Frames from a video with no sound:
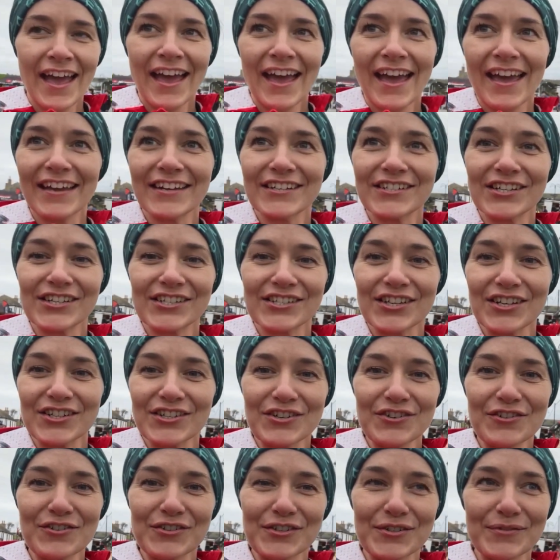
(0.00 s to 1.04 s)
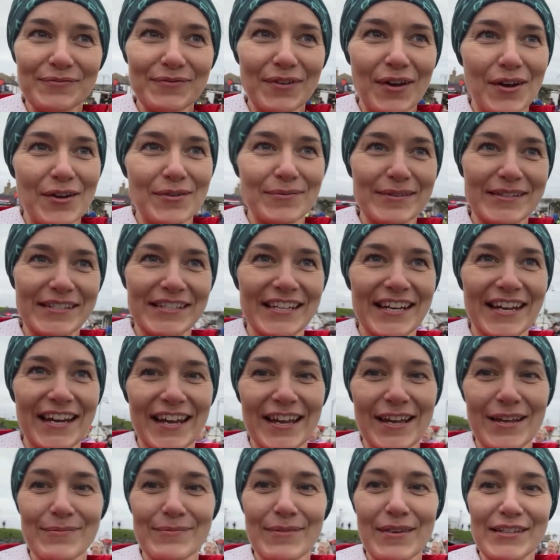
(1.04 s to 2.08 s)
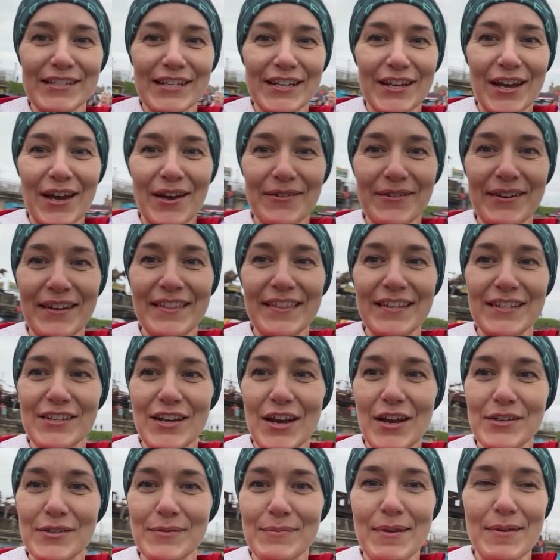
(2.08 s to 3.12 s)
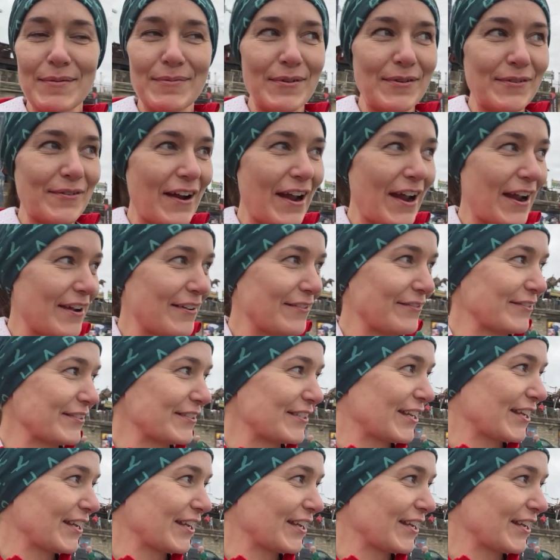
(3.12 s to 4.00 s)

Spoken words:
It's just such an awesome vibe, isn't it? Music going, there's loads of people around.